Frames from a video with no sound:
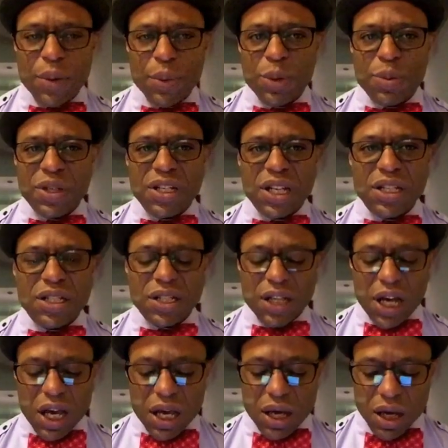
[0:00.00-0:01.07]
would be dead
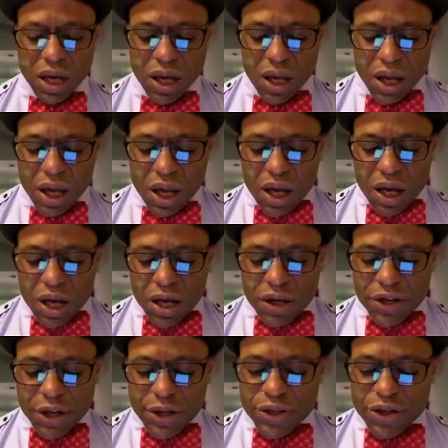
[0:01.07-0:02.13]
today.
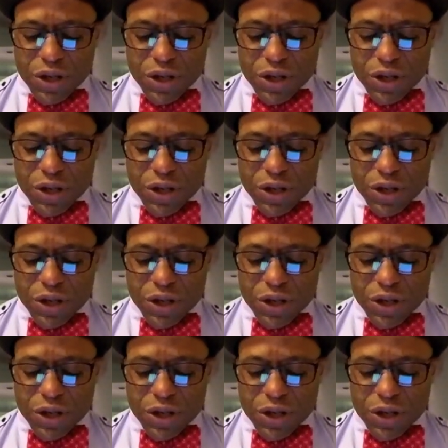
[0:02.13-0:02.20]
There is